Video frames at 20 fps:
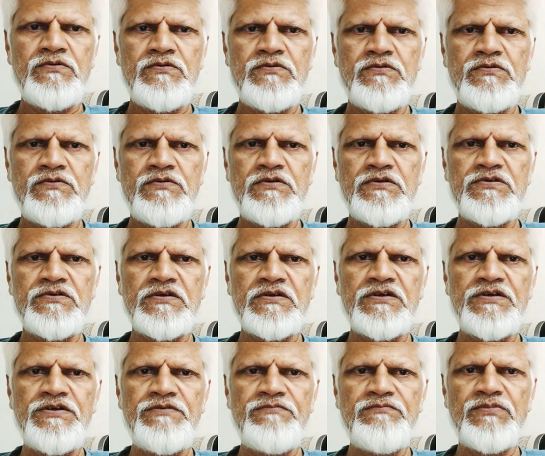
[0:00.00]
The
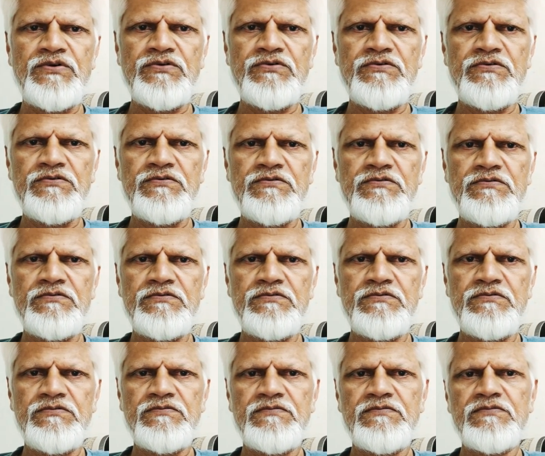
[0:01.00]
second module
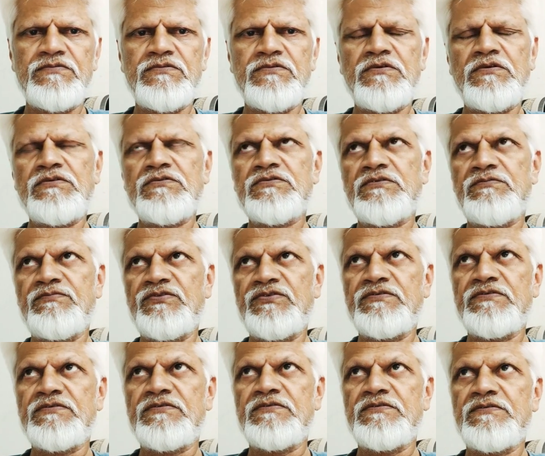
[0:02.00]
talks about
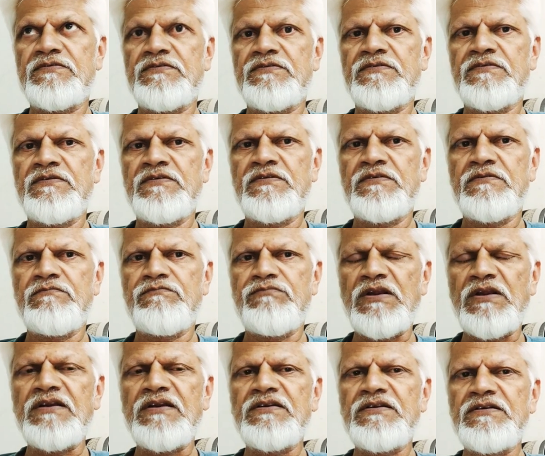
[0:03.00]

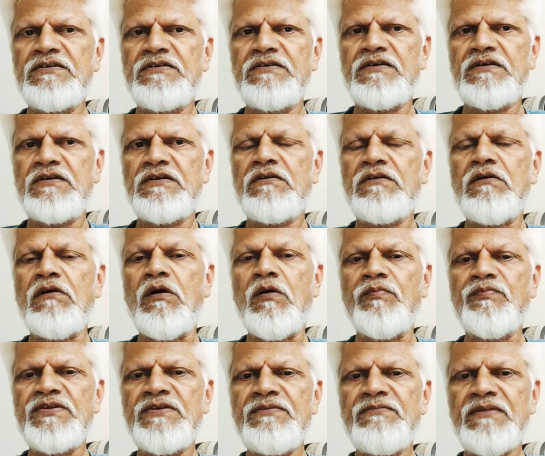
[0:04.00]
planning and
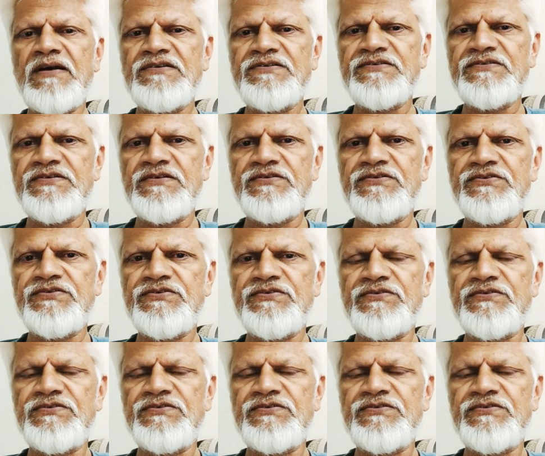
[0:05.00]
optimization.